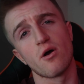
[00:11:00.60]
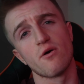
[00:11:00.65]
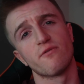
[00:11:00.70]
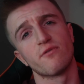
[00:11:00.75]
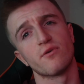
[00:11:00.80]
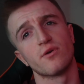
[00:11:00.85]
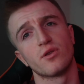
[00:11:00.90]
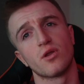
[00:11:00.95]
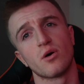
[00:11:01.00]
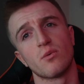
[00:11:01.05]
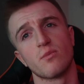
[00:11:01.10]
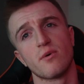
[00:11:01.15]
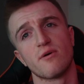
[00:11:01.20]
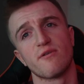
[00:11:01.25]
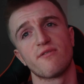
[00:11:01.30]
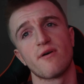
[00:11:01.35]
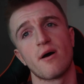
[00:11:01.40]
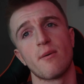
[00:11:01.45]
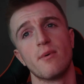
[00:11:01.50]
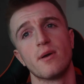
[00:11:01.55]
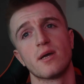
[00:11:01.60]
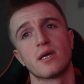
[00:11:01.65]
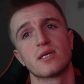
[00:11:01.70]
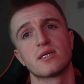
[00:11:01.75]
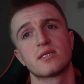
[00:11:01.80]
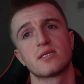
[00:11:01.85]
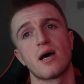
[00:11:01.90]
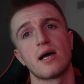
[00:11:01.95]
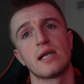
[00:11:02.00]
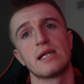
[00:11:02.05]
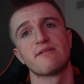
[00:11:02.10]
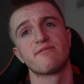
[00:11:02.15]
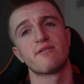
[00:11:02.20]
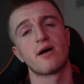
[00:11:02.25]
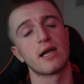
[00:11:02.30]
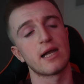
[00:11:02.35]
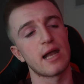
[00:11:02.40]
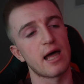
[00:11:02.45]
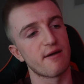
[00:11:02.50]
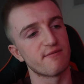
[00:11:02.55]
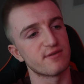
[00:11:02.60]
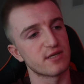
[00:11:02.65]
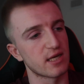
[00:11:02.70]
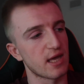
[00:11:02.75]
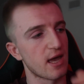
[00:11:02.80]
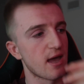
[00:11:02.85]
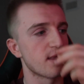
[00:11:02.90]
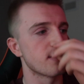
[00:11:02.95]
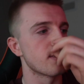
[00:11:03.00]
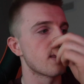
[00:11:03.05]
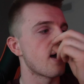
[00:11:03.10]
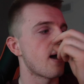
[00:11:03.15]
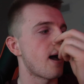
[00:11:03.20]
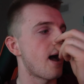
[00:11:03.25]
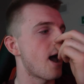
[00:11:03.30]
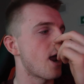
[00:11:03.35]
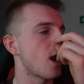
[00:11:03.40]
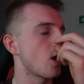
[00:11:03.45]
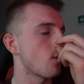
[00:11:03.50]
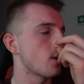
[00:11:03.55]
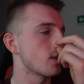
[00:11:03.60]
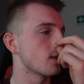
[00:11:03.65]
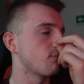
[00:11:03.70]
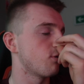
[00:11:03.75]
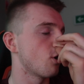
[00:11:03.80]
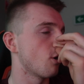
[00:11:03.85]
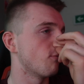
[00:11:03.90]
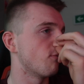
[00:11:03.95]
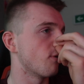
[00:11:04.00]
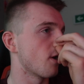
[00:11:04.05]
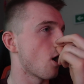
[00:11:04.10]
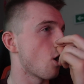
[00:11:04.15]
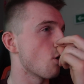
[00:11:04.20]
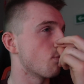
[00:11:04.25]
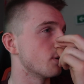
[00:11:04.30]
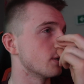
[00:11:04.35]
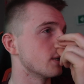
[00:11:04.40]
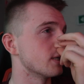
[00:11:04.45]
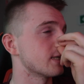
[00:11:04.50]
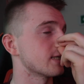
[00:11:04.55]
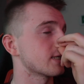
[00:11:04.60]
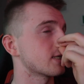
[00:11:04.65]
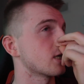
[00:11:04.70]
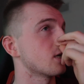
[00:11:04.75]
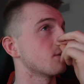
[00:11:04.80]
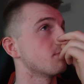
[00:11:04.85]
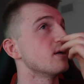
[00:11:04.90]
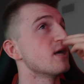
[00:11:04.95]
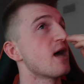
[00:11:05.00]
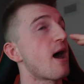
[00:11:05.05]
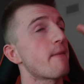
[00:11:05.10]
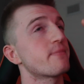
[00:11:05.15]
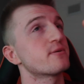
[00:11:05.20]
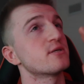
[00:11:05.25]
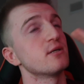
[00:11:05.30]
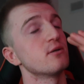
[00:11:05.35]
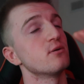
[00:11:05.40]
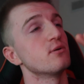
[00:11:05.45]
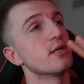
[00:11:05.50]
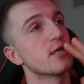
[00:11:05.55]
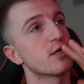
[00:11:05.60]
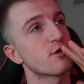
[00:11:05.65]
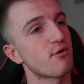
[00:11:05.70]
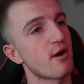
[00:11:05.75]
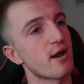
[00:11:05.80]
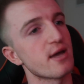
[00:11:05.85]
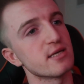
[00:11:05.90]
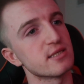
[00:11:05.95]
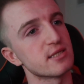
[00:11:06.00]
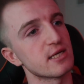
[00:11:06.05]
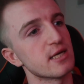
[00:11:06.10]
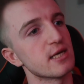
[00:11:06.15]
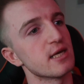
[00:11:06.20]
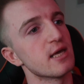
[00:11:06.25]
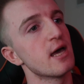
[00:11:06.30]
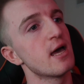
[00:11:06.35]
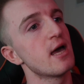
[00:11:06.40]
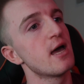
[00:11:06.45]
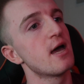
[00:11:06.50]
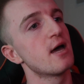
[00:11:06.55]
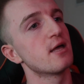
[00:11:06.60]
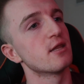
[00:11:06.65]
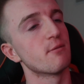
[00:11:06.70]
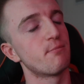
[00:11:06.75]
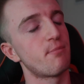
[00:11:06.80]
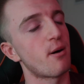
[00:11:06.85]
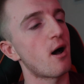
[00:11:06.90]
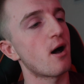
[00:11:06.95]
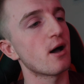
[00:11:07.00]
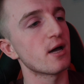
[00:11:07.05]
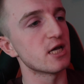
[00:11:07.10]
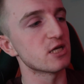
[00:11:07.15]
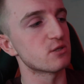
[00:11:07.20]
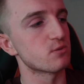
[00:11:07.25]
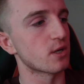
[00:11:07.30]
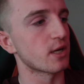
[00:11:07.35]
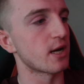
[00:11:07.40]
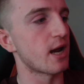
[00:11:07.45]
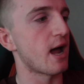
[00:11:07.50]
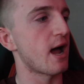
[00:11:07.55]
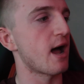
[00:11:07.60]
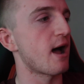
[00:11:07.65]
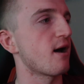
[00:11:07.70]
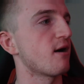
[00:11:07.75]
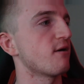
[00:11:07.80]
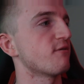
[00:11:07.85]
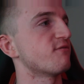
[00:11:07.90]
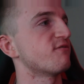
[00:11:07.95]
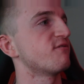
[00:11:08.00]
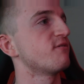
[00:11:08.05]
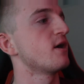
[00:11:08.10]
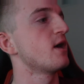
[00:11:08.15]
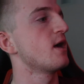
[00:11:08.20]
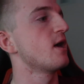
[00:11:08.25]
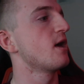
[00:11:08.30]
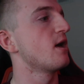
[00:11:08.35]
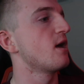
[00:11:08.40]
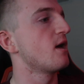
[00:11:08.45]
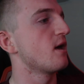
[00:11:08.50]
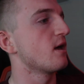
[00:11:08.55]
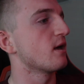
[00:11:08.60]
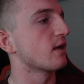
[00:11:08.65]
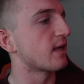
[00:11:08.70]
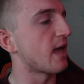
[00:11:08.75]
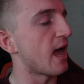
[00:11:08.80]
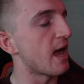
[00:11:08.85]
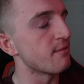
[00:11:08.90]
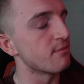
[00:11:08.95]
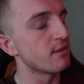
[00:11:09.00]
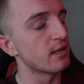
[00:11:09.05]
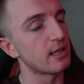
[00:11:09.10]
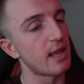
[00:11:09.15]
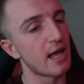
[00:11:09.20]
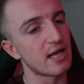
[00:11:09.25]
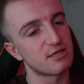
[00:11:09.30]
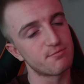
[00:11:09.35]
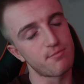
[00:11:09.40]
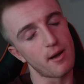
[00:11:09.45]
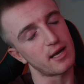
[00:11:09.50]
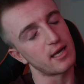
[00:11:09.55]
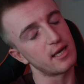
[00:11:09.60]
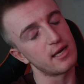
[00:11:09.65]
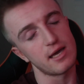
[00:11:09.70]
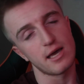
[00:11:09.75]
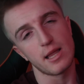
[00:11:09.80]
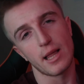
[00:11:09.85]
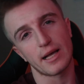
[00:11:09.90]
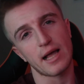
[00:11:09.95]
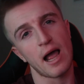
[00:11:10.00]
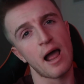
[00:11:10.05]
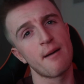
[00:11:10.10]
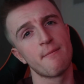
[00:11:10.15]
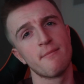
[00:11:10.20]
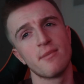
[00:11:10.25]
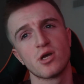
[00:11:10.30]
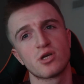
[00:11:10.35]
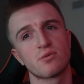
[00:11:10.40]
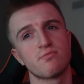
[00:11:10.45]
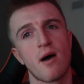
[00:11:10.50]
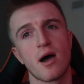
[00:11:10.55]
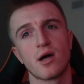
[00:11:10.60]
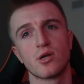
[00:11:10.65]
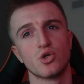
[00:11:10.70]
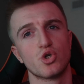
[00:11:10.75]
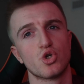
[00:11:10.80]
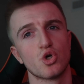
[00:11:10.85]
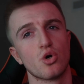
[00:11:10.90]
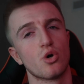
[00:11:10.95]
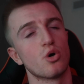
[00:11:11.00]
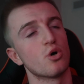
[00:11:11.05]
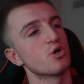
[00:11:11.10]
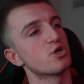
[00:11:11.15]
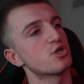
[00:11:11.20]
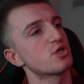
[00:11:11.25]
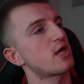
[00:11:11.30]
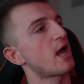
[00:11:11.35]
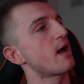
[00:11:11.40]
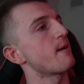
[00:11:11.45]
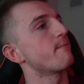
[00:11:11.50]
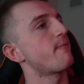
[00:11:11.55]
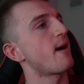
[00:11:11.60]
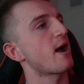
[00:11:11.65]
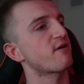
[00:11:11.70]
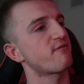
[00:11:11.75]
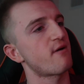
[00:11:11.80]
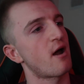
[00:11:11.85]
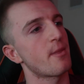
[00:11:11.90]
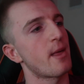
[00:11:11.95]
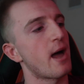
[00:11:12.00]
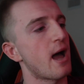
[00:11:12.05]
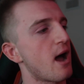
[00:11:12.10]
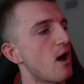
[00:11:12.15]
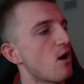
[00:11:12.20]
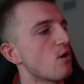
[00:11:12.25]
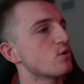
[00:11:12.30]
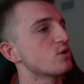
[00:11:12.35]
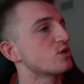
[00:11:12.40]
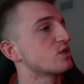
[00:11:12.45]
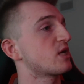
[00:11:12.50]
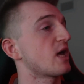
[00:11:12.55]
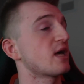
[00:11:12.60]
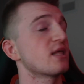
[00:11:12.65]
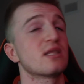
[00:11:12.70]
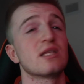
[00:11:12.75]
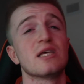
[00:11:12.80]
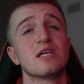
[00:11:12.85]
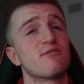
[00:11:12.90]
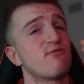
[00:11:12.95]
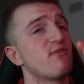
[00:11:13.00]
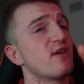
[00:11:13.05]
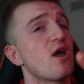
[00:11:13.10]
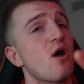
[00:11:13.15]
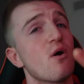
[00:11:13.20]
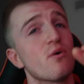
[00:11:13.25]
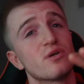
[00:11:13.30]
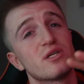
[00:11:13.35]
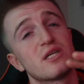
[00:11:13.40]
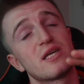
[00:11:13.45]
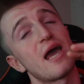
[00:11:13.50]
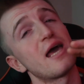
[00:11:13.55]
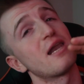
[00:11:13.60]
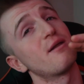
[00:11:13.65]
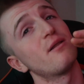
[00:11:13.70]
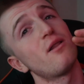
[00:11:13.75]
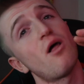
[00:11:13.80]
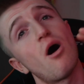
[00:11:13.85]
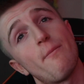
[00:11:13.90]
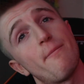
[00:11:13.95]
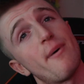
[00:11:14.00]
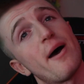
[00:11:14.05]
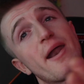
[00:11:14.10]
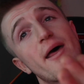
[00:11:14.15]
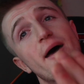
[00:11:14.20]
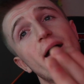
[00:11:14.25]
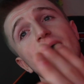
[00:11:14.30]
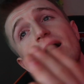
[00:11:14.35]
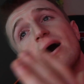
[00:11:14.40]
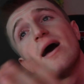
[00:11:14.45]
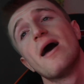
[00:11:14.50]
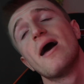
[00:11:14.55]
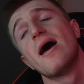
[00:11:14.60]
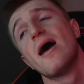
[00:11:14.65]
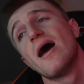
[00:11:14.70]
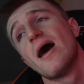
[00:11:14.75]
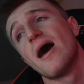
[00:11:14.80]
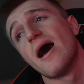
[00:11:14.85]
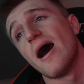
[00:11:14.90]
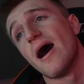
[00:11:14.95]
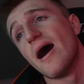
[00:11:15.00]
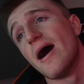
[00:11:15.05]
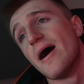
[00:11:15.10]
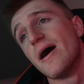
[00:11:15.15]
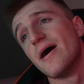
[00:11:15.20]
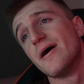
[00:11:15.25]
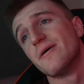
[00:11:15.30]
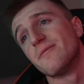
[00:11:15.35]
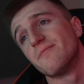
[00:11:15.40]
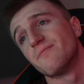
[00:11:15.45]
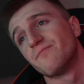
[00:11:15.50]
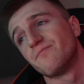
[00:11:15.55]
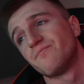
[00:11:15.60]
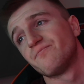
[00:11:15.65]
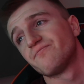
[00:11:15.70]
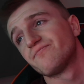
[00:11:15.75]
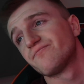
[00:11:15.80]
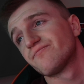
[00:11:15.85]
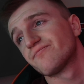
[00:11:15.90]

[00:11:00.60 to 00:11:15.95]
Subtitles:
over and done with and we can start living our lives again. I know when the pub reopens, it's going to be absolutely crazy. The parties we're going to have, getting the lads back here, like I miss Matt and George, getting back around the house, get these videos getting a lot better. And